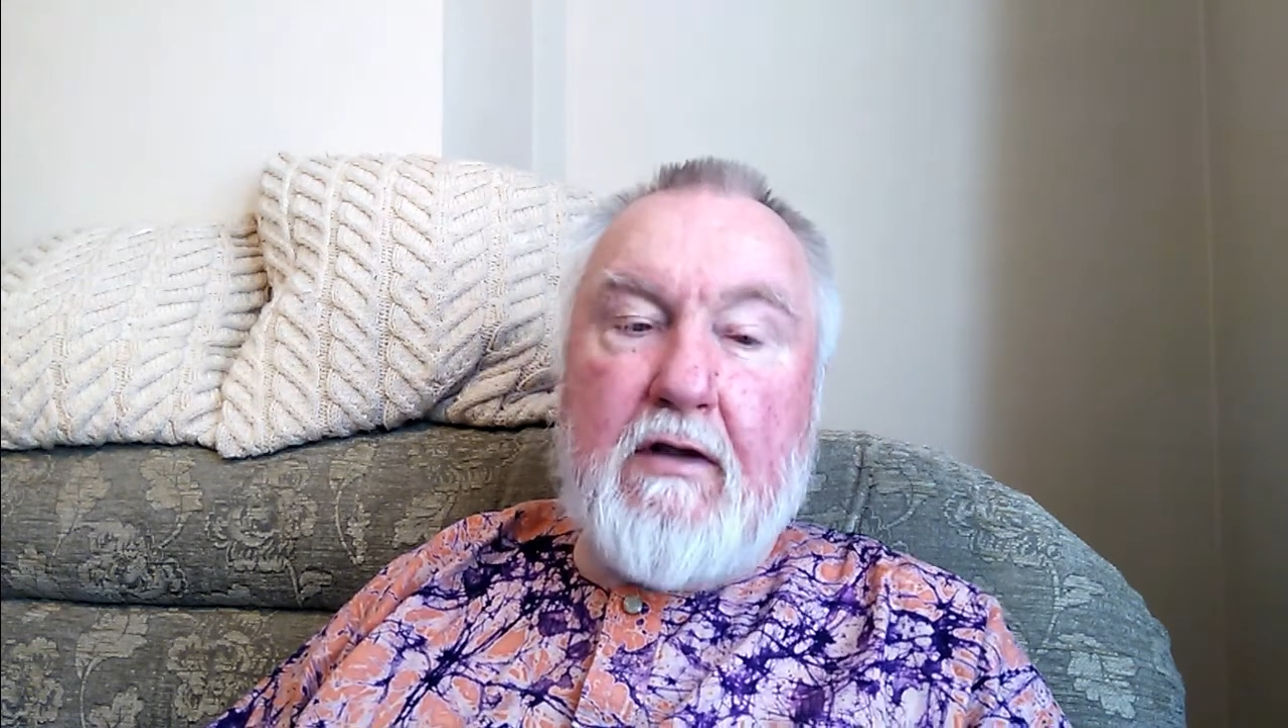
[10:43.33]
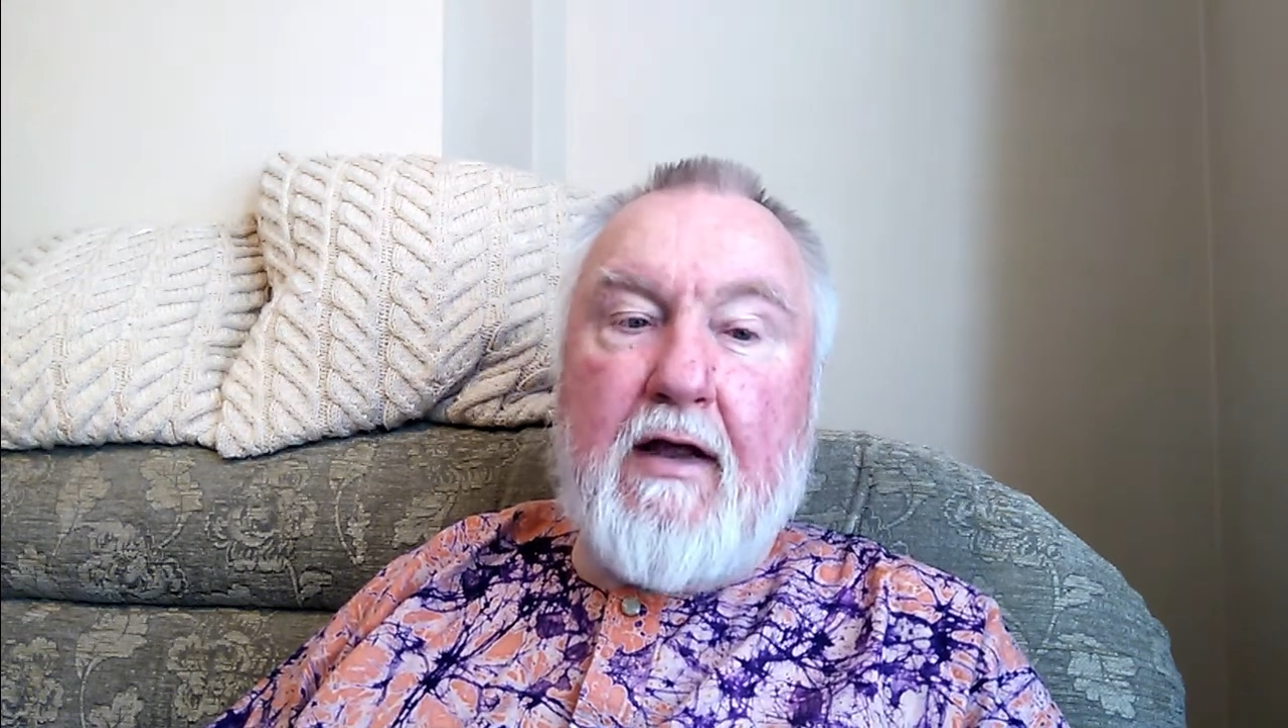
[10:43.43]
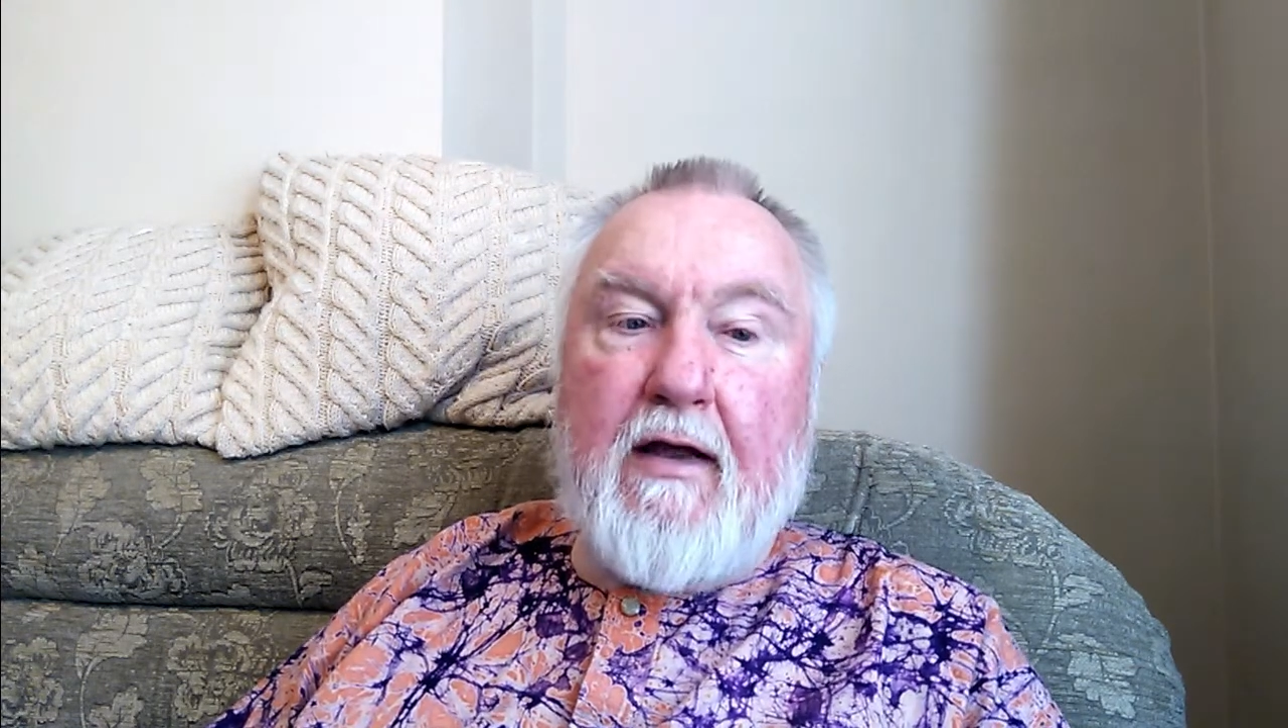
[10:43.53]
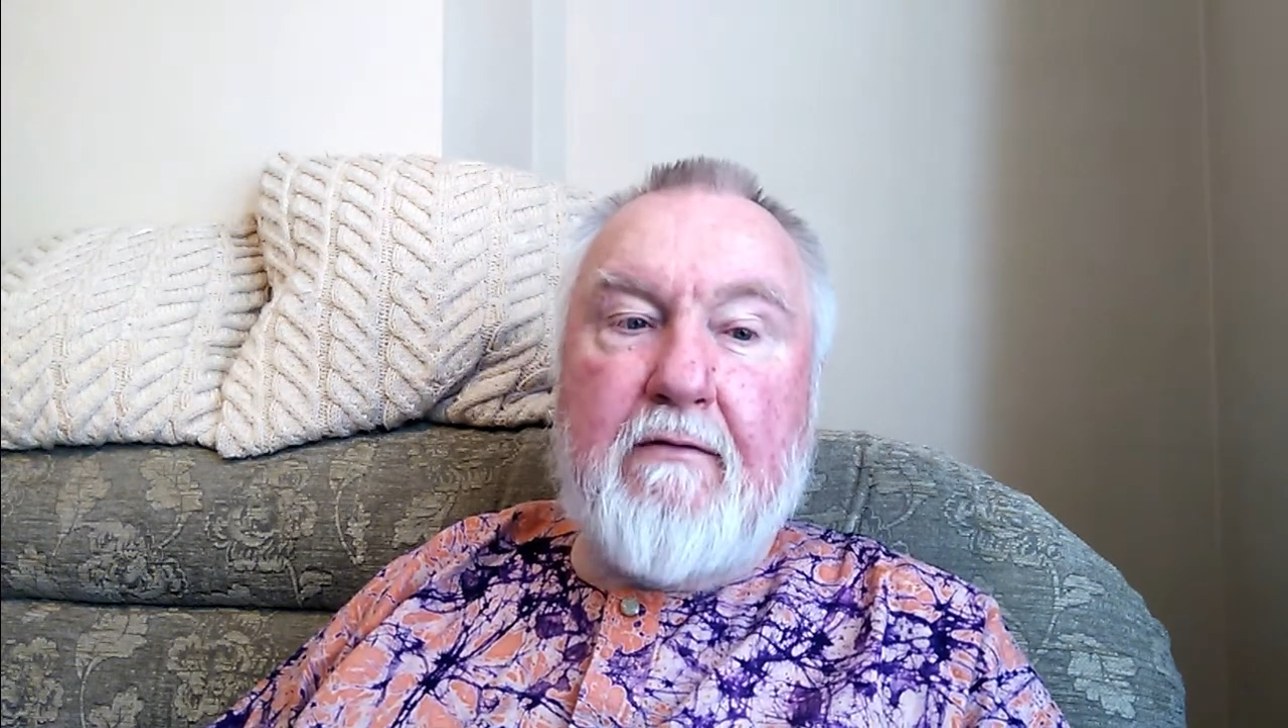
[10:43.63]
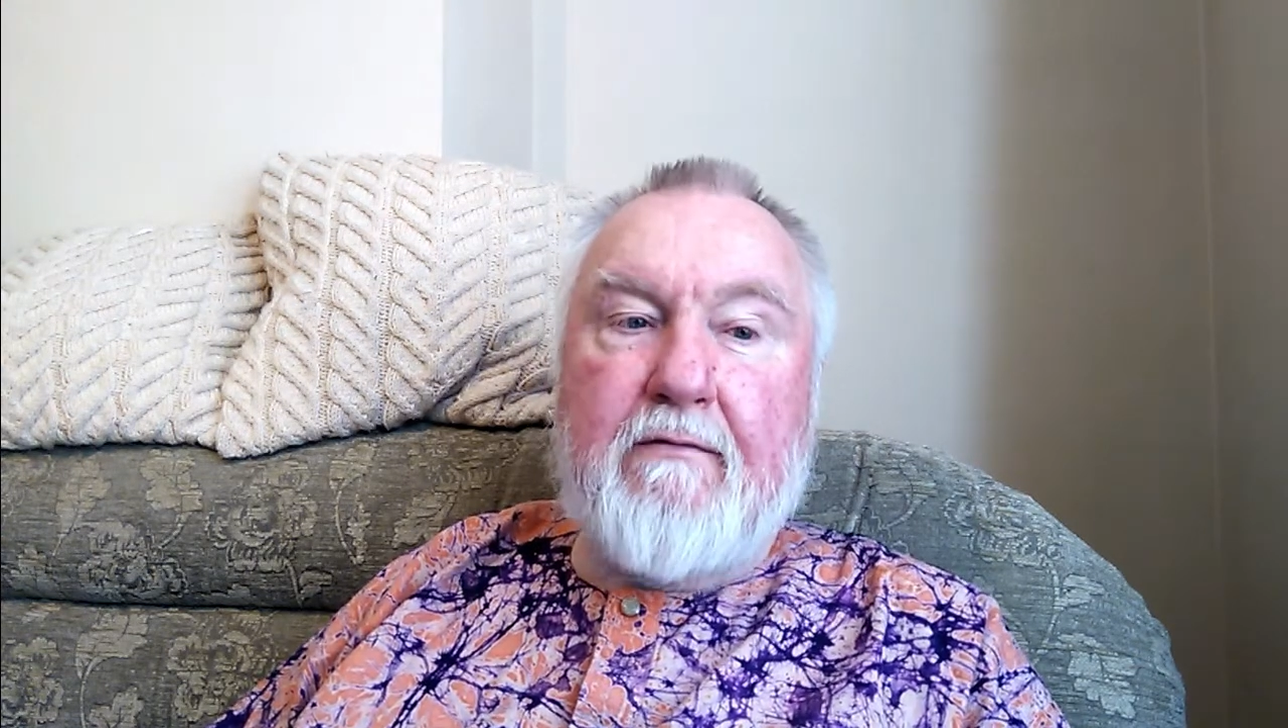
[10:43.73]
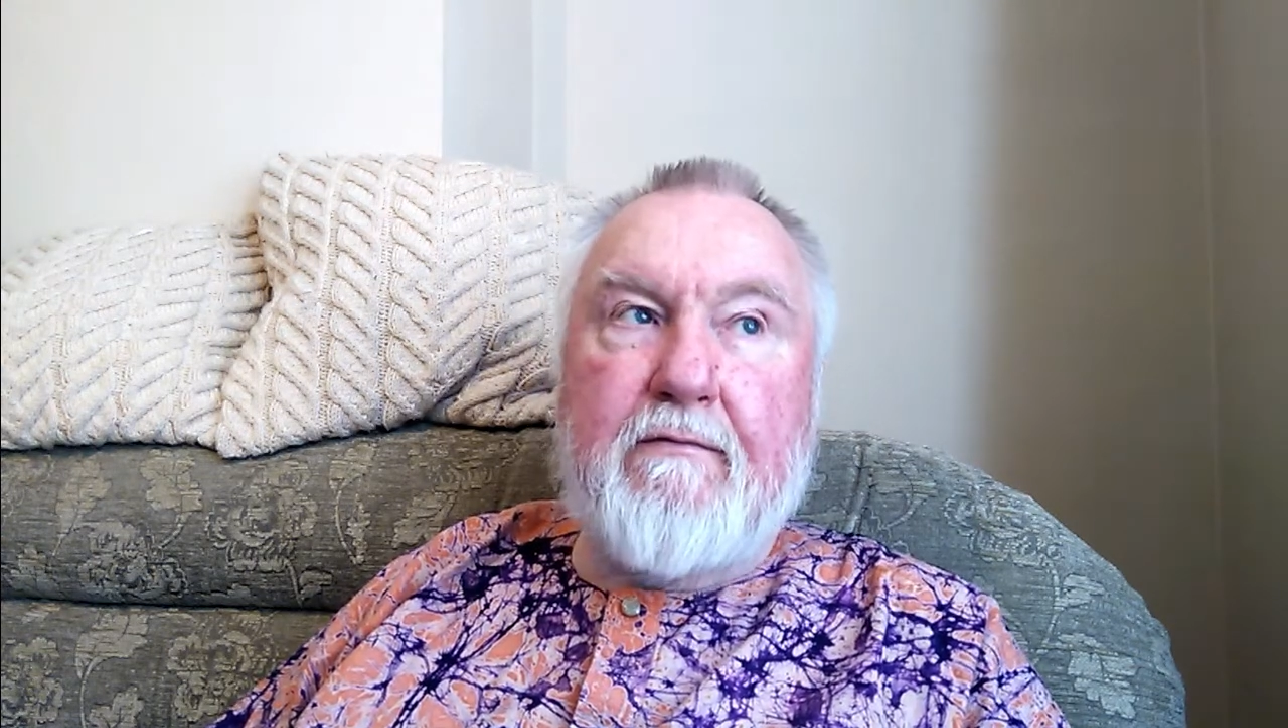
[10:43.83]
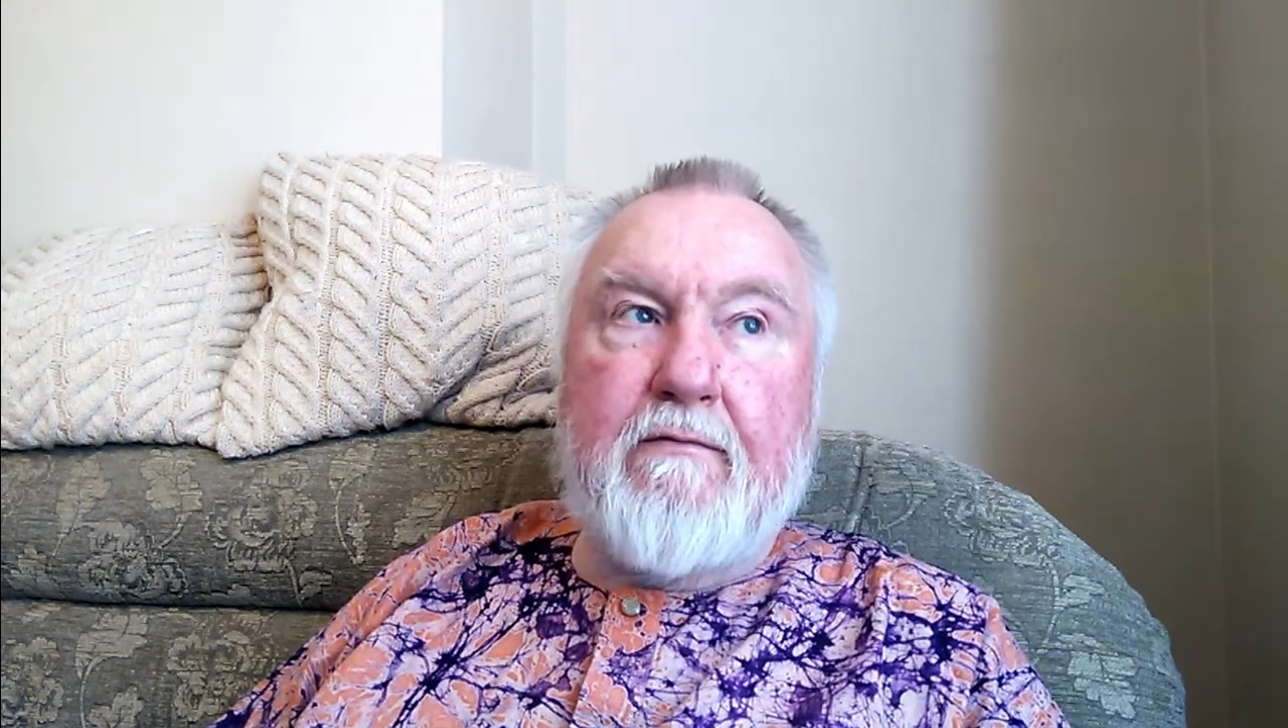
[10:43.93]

have